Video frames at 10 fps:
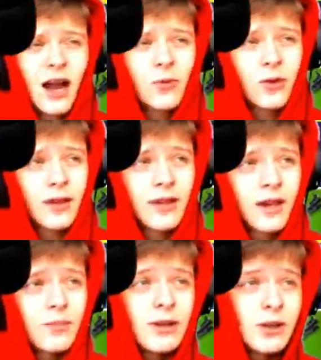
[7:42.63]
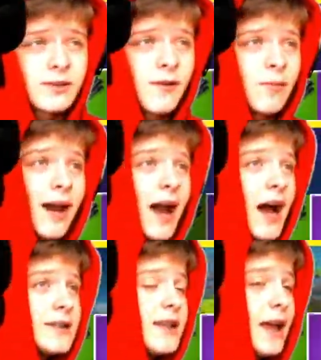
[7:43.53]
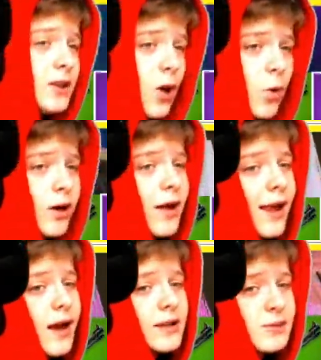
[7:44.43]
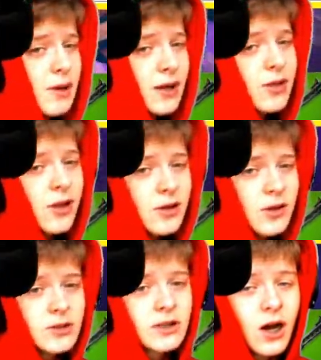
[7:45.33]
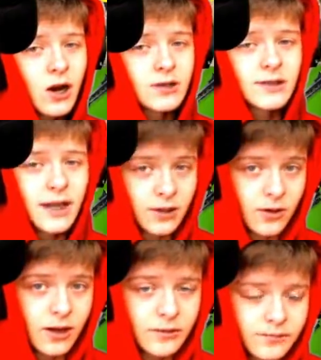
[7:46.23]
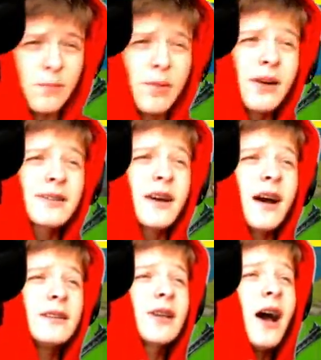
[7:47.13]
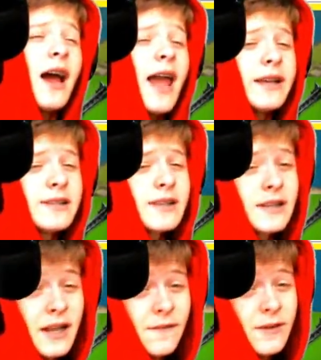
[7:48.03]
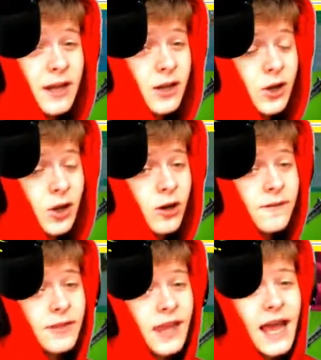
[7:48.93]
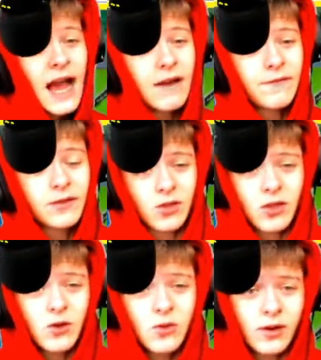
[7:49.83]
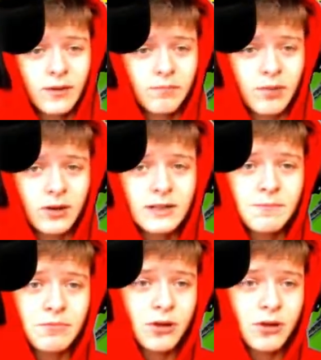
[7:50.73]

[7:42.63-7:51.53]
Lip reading: really going to be useful, but as they lower, expect to use cars later on. Burst guns got a significant nerf. They have 2 bursts per